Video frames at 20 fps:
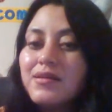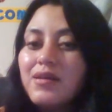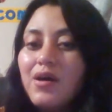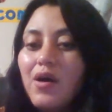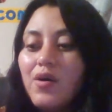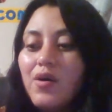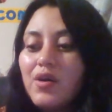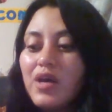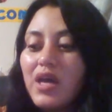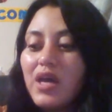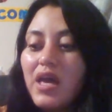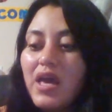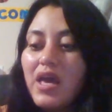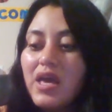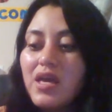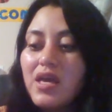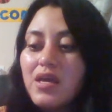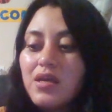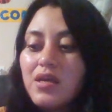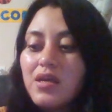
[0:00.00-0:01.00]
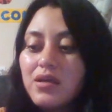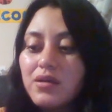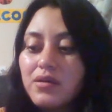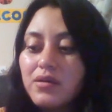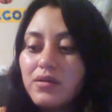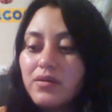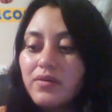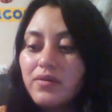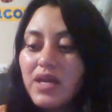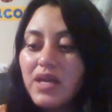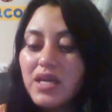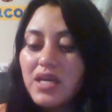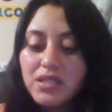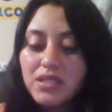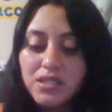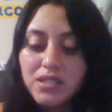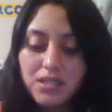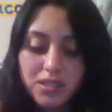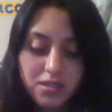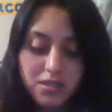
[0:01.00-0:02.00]
Okay,
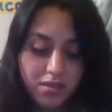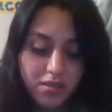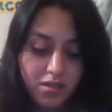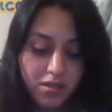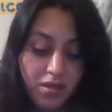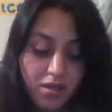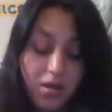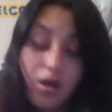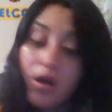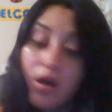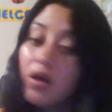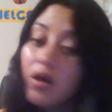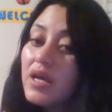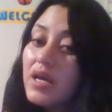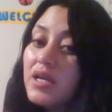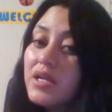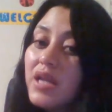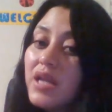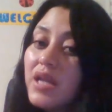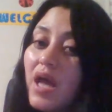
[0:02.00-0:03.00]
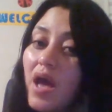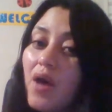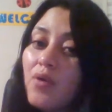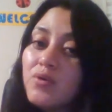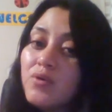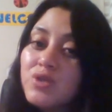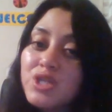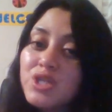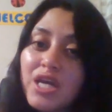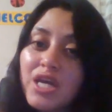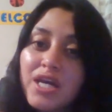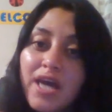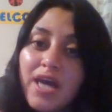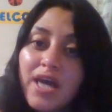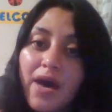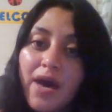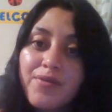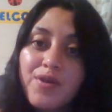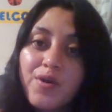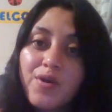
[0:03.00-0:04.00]
great. Okay, now take
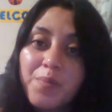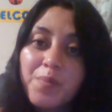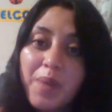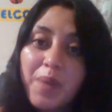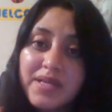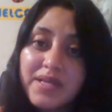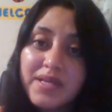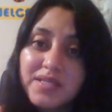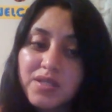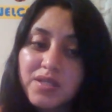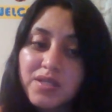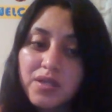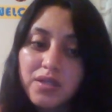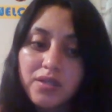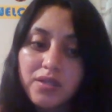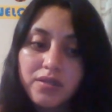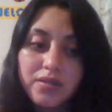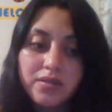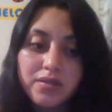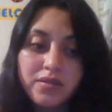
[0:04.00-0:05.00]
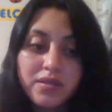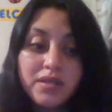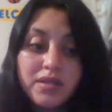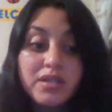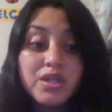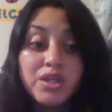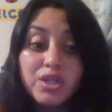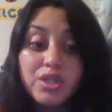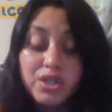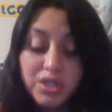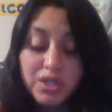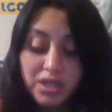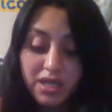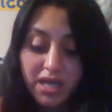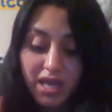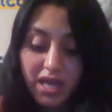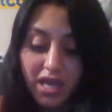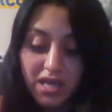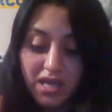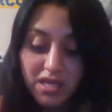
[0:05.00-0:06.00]
out your pencil.
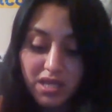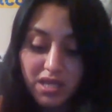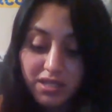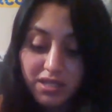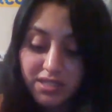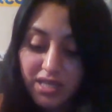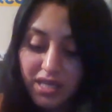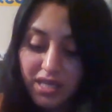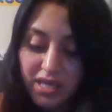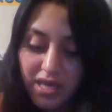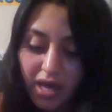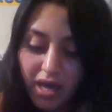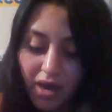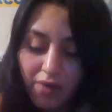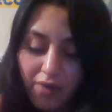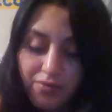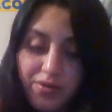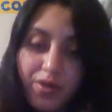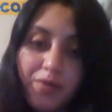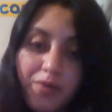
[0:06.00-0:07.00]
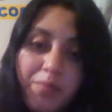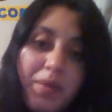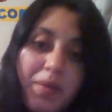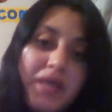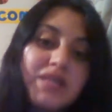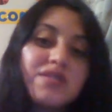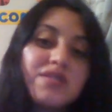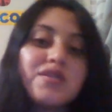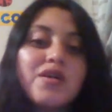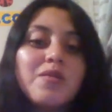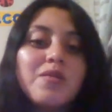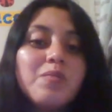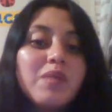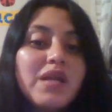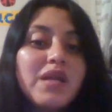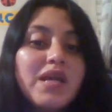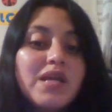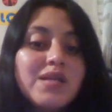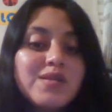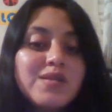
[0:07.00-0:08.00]
Haddie, take out your pencil,
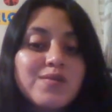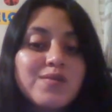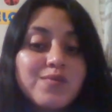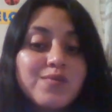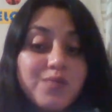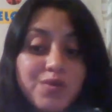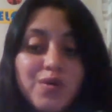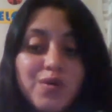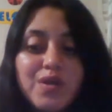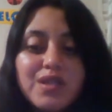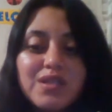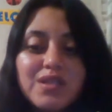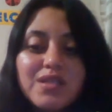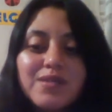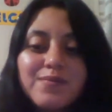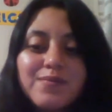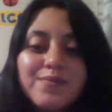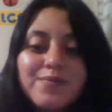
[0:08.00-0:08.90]
please. Do it.